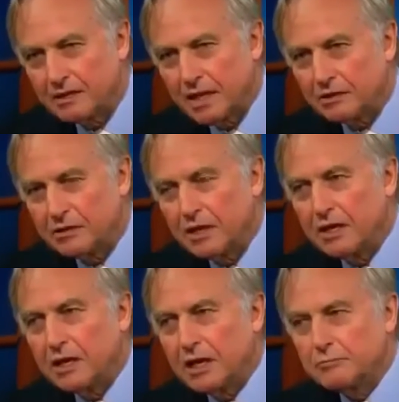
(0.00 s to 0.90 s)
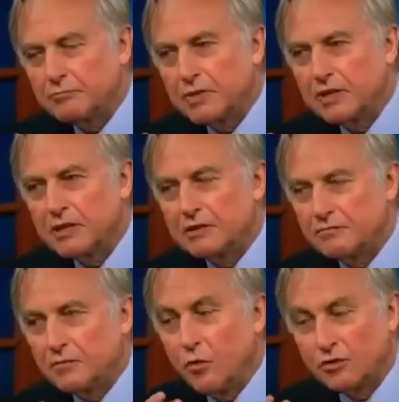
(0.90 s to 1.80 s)
Now, um,
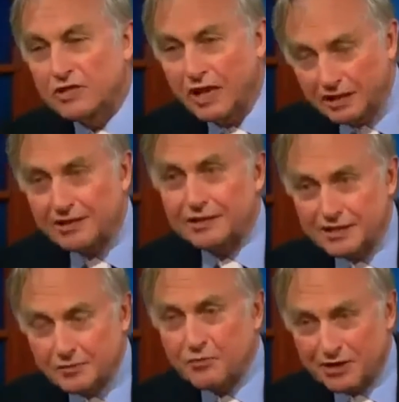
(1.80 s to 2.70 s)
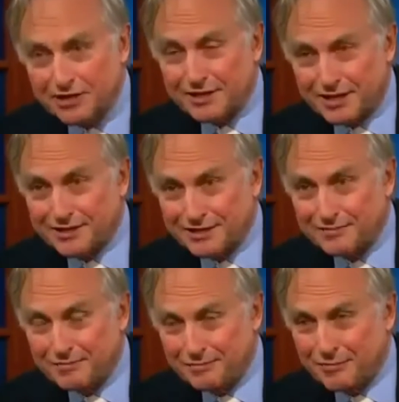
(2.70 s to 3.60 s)
Aldous Huxley expressed that
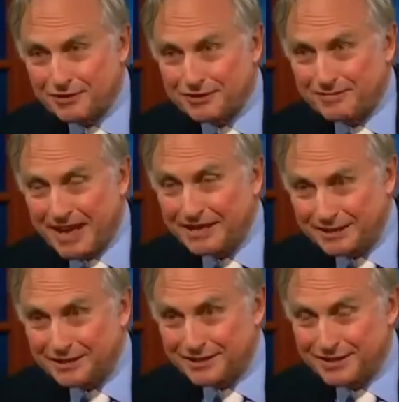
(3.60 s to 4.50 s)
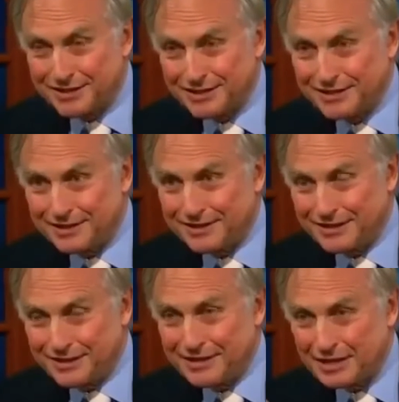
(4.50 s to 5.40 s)
rather elegantly in,
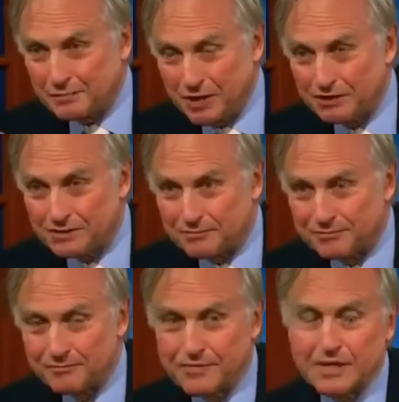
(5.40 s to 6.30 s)
in his poem,